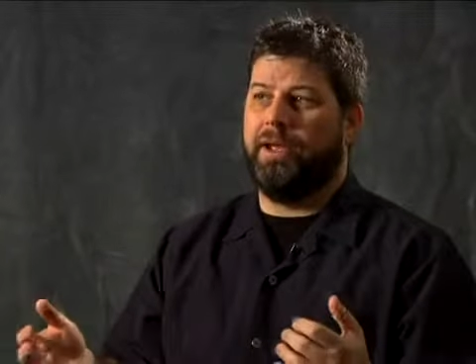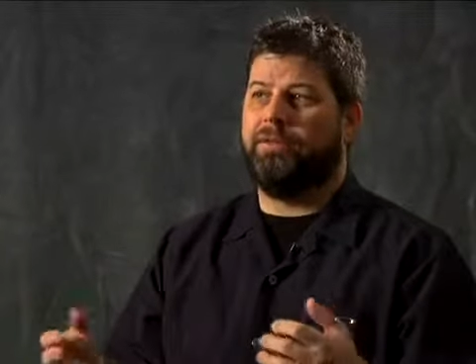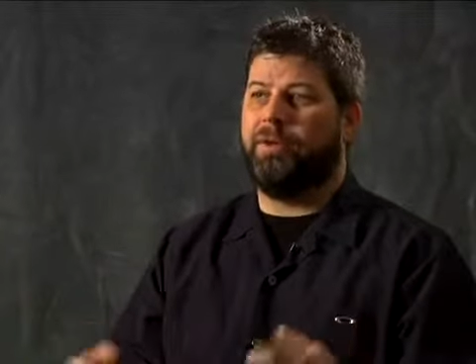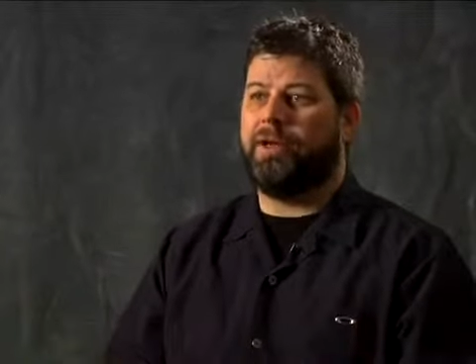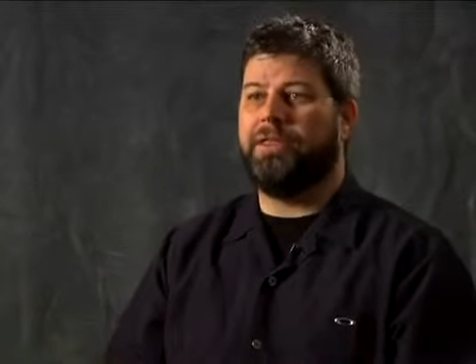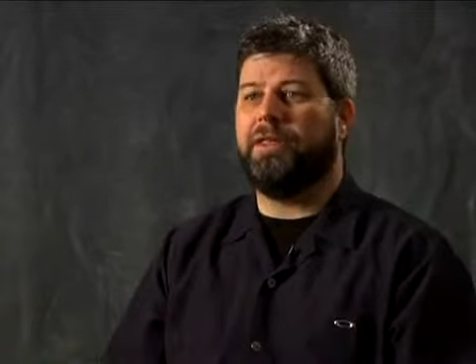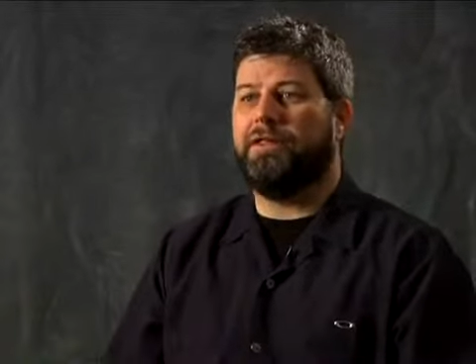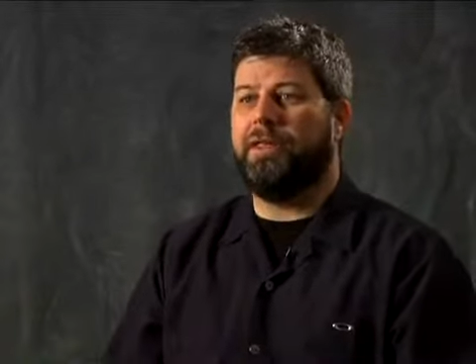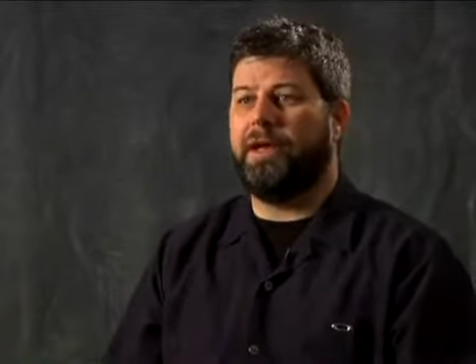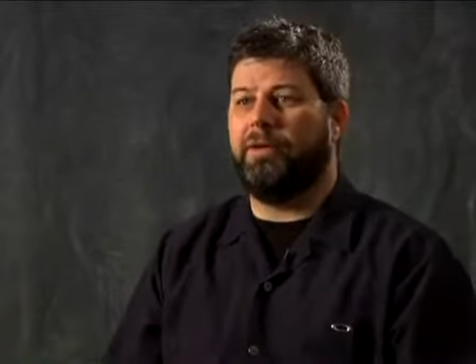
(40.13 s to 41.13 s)
And so I
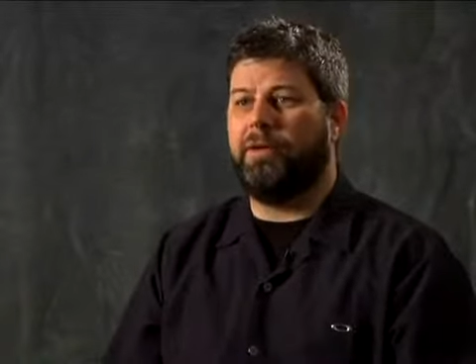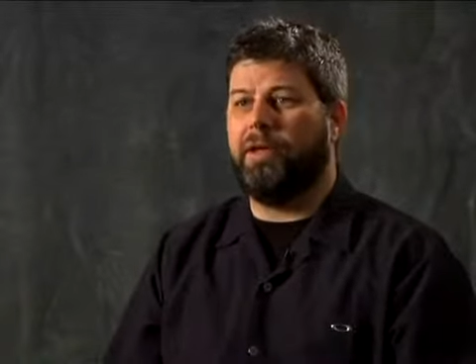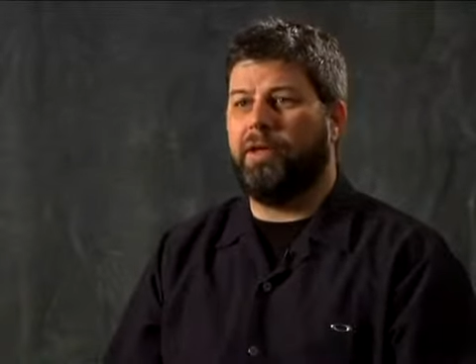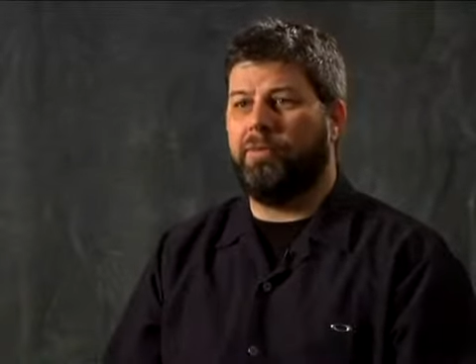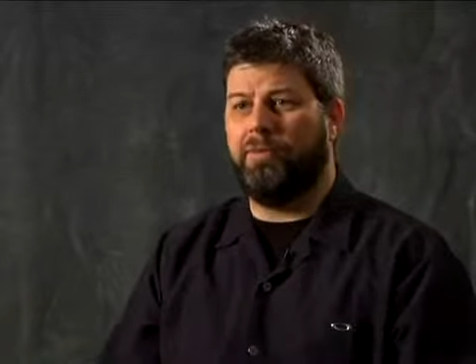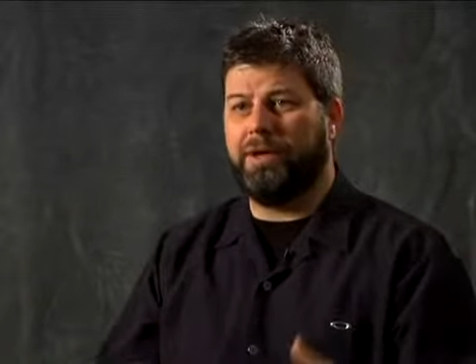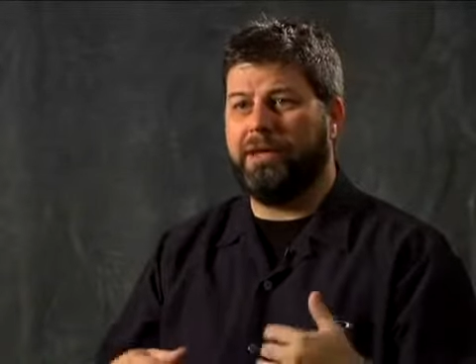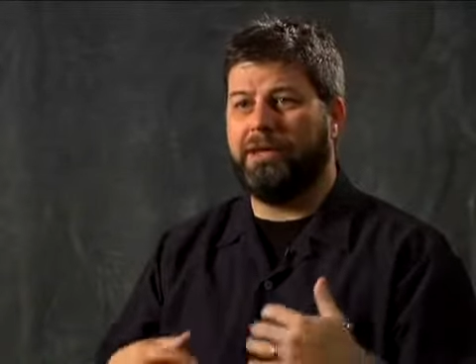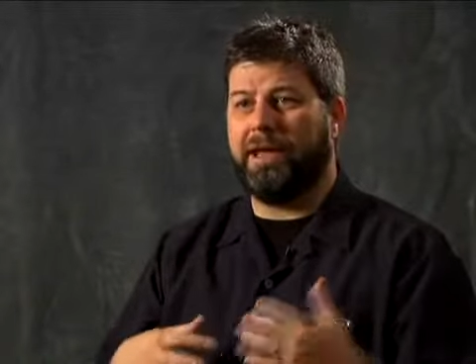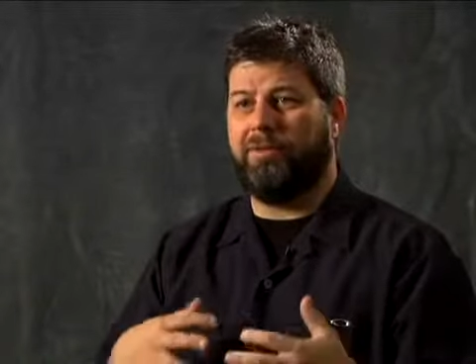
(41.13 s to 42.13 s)
think that we
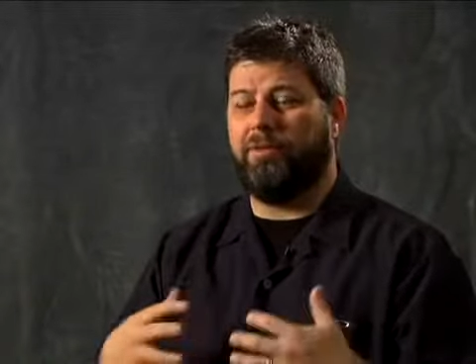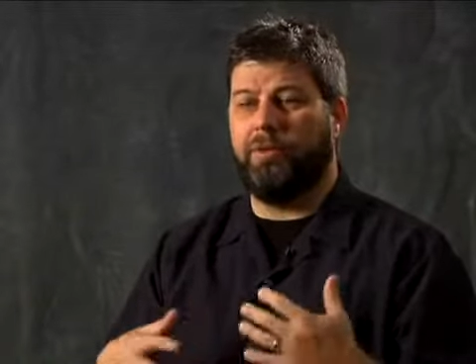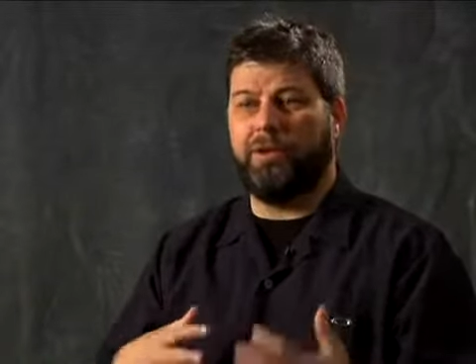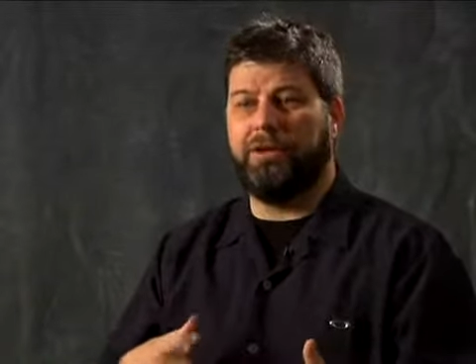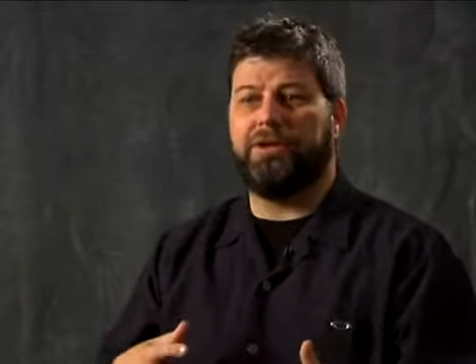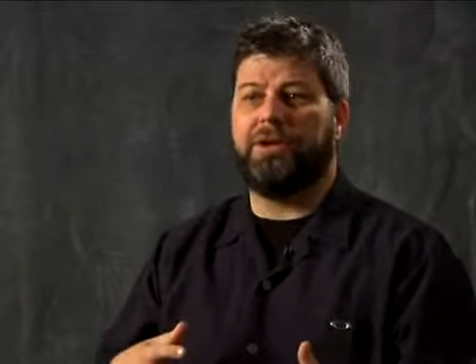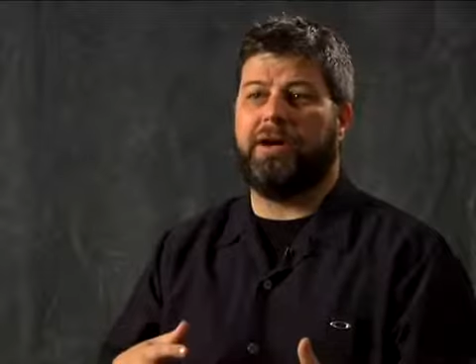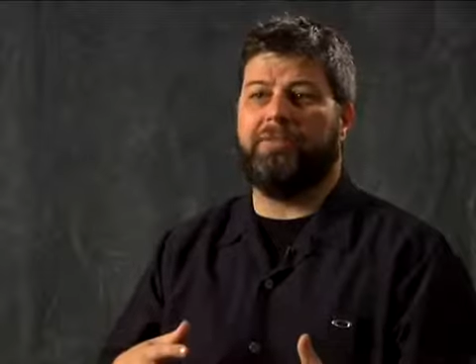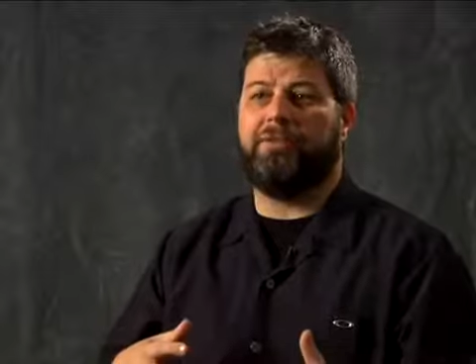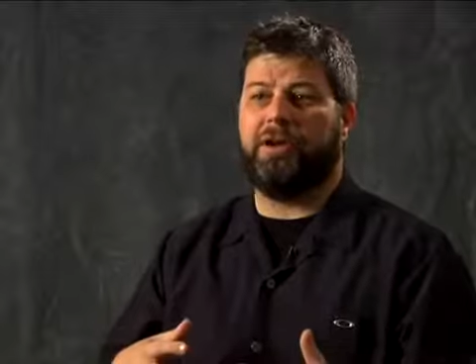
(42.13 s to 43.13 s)
need to have a really good
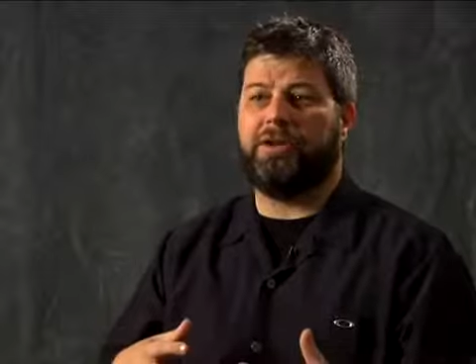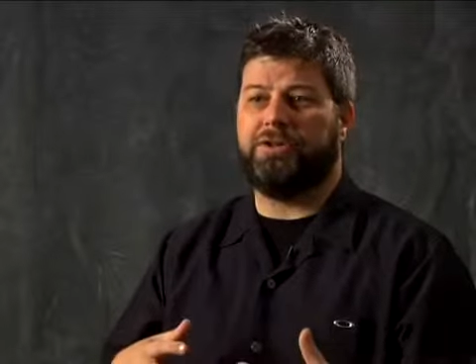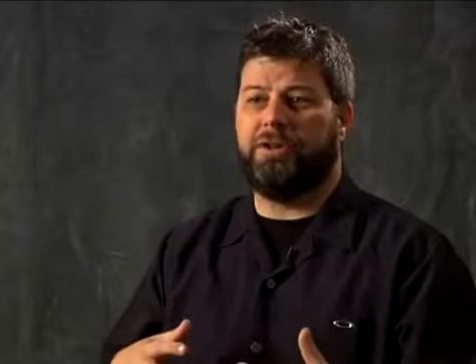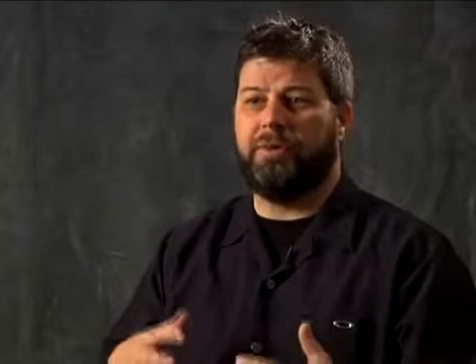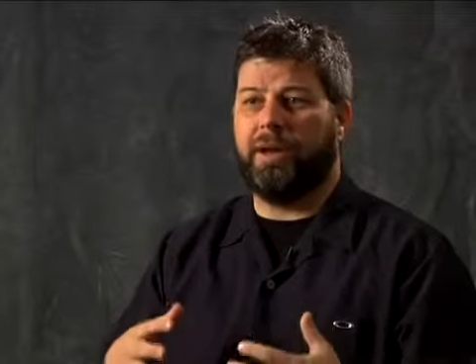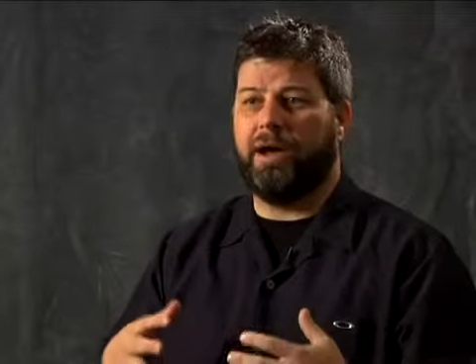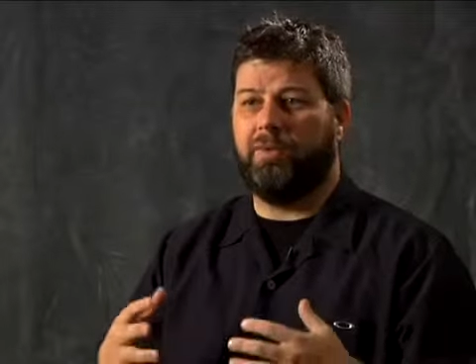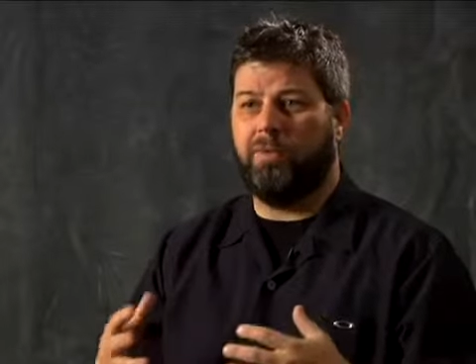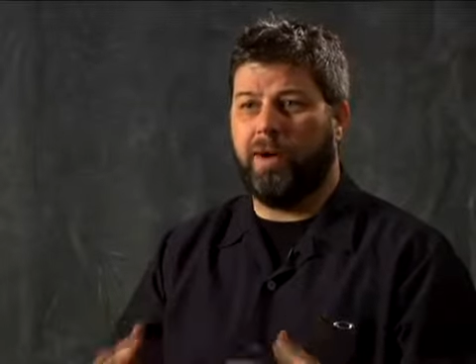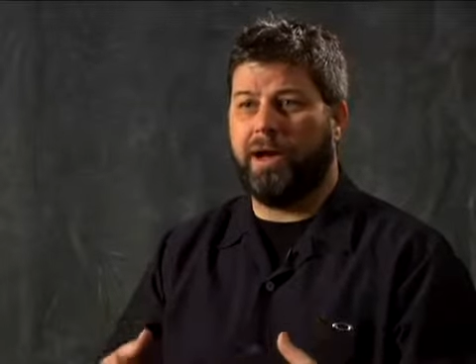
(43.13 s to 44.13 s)
conversation
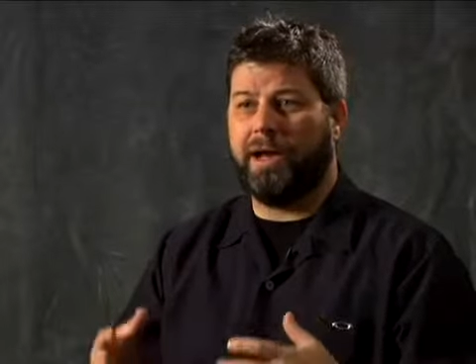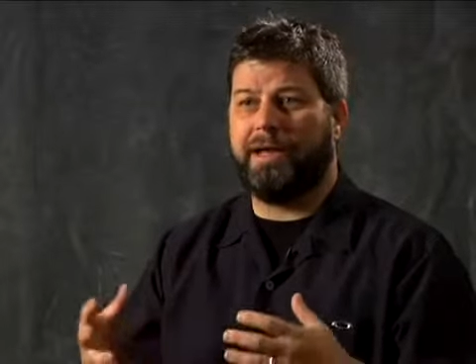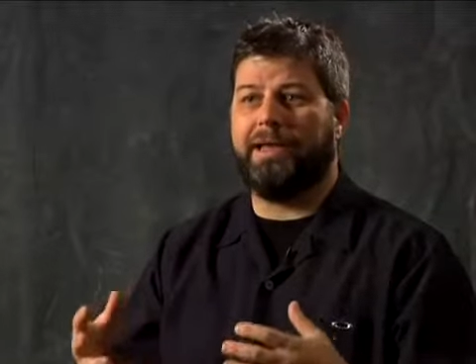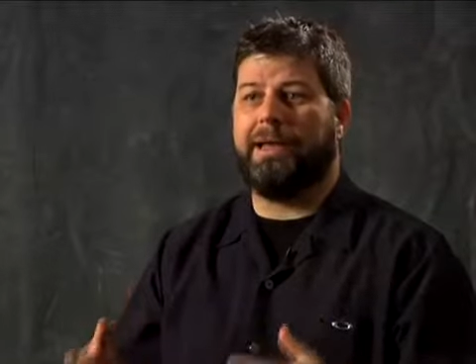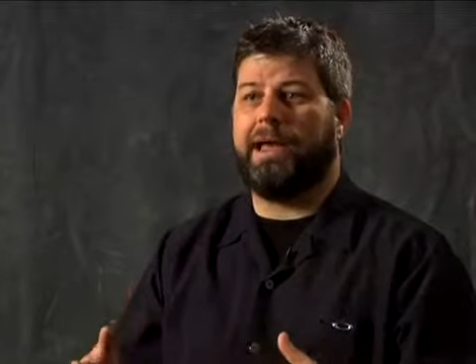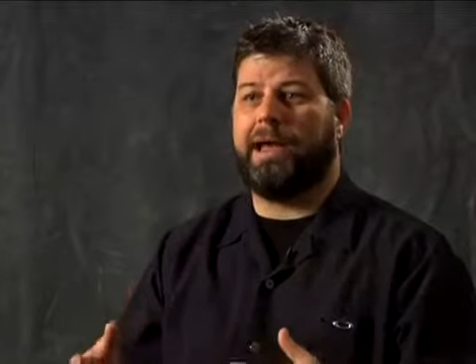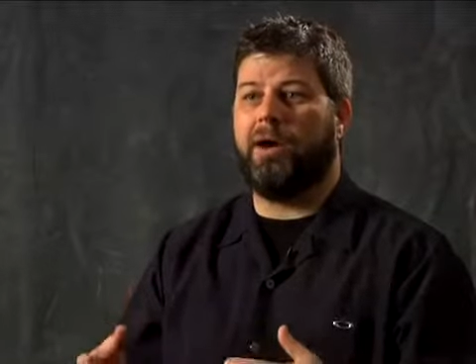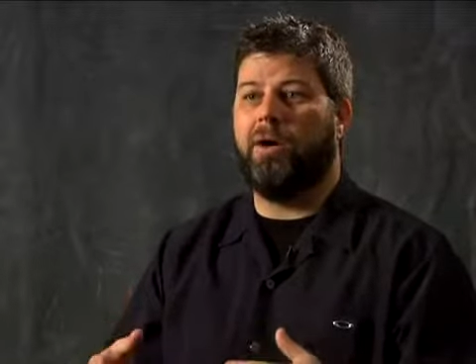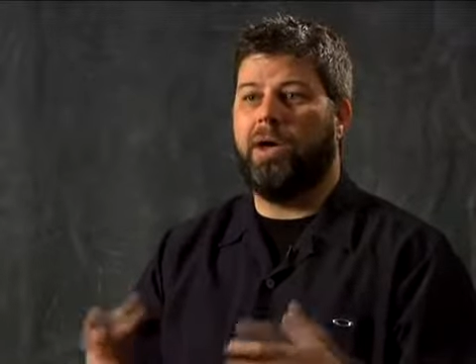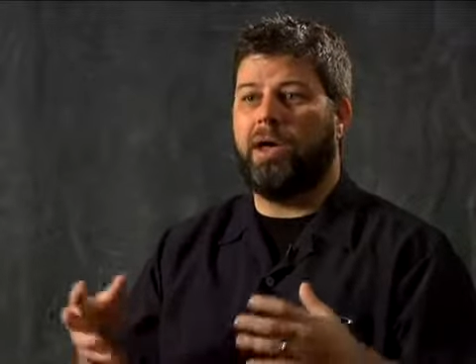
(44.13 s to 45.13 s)
about why and
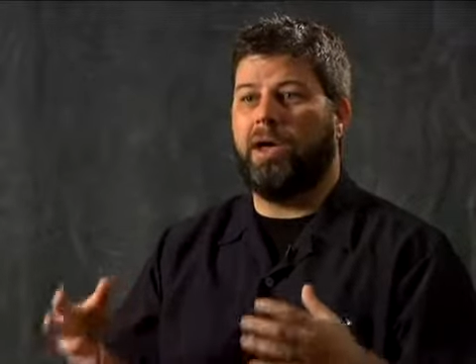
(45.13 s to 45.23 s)
how